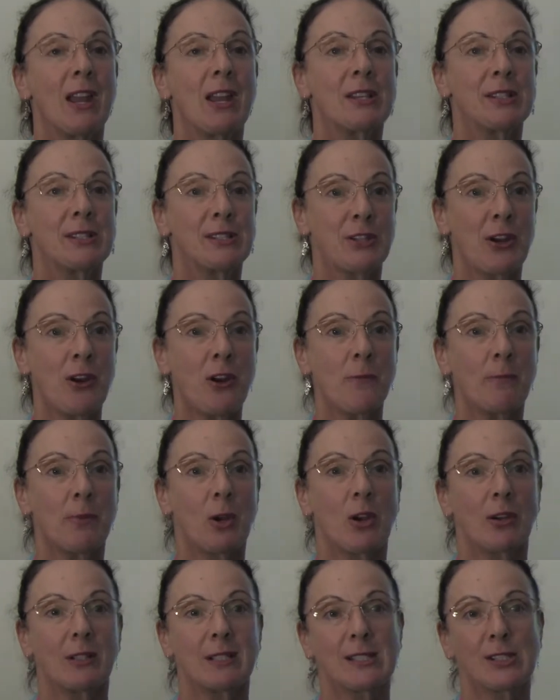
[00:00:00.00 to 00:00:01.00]

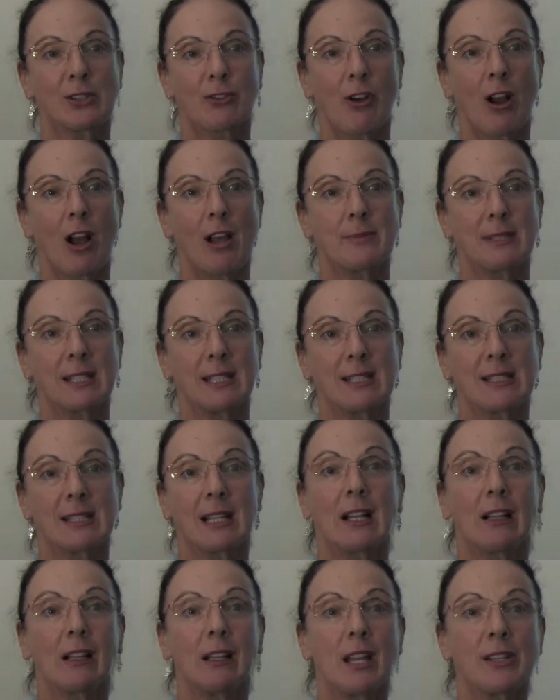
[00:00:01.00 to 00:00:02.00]
Sternberg describes it as a
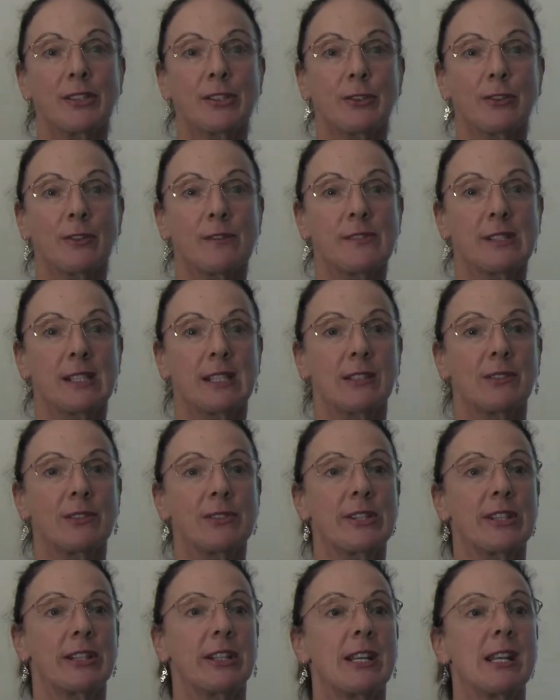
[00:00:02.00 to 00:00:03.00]
cluster of
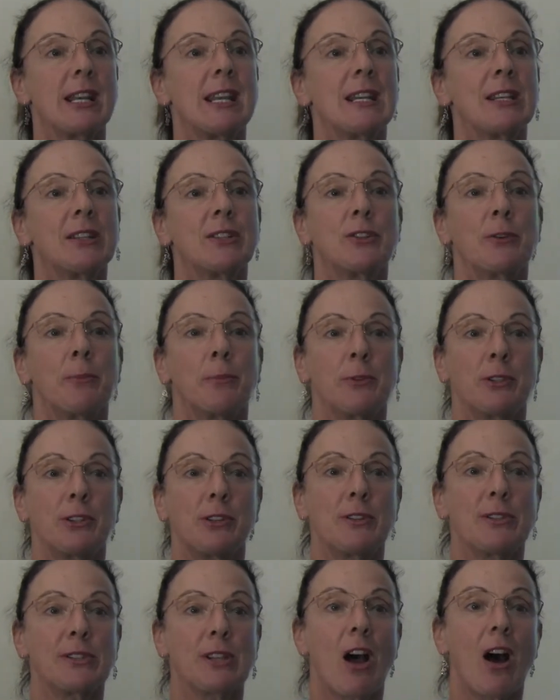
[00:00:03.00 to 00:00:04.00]
skills that are needed to
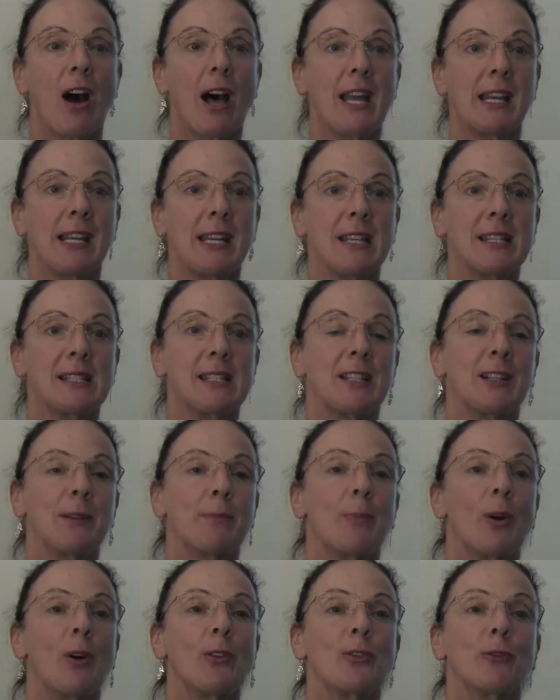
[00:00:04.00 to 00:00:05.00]
produce ideas that
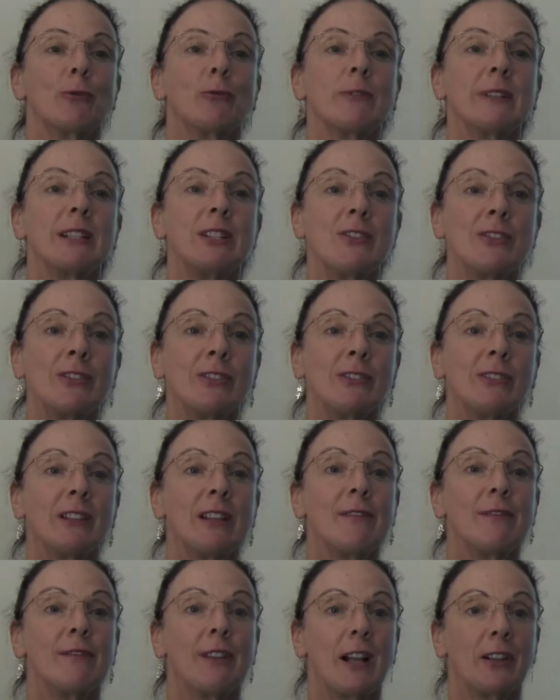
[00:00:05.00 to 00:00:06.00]
are both original
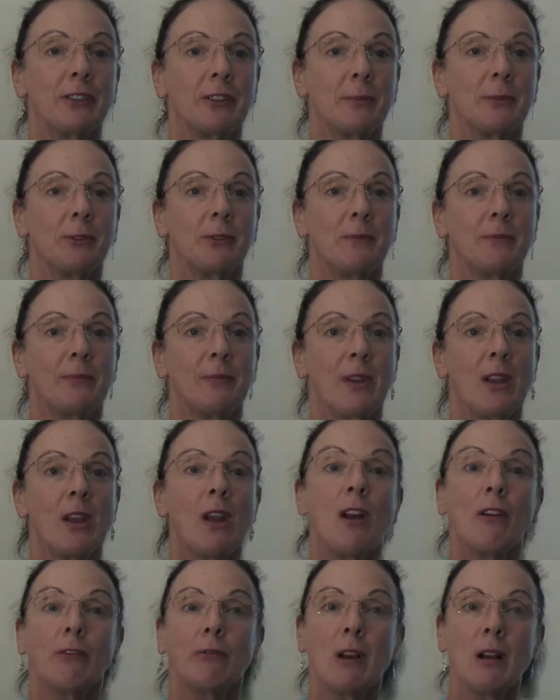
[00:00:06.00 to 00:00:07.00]
and valuable.
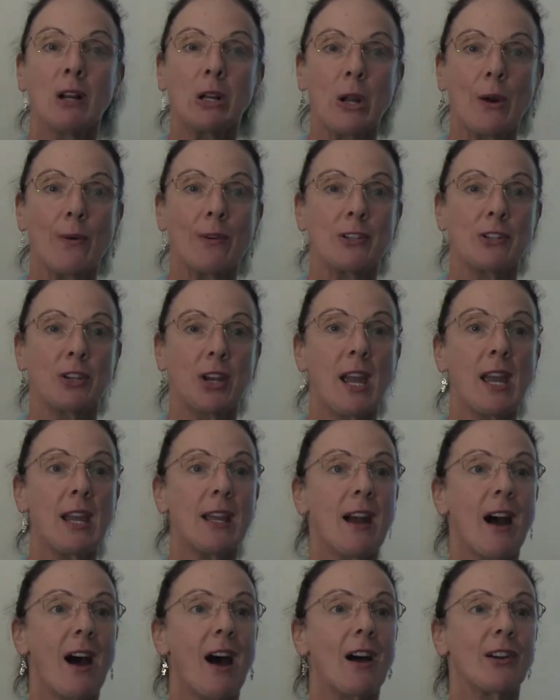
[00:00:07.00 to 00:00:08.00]
Runco and
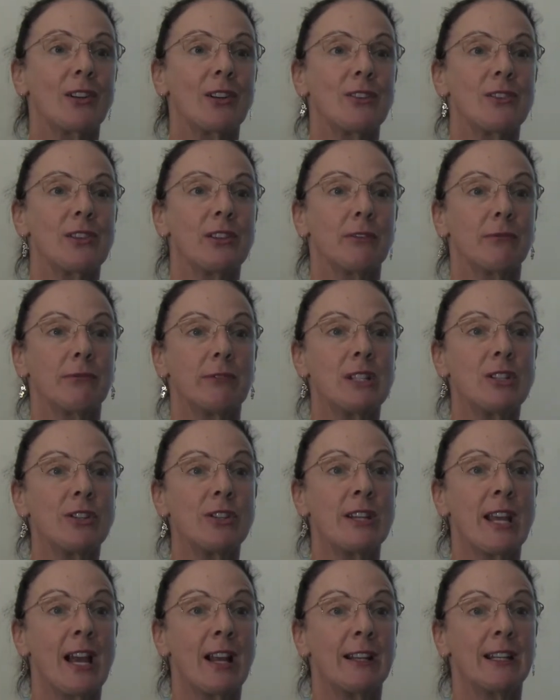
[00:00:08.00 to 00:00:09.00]
Jaeger argue that
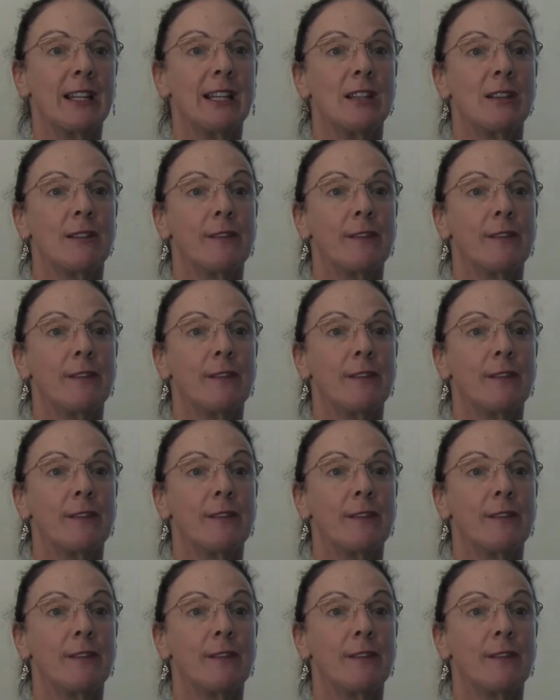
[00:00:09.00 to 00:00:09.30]
originality and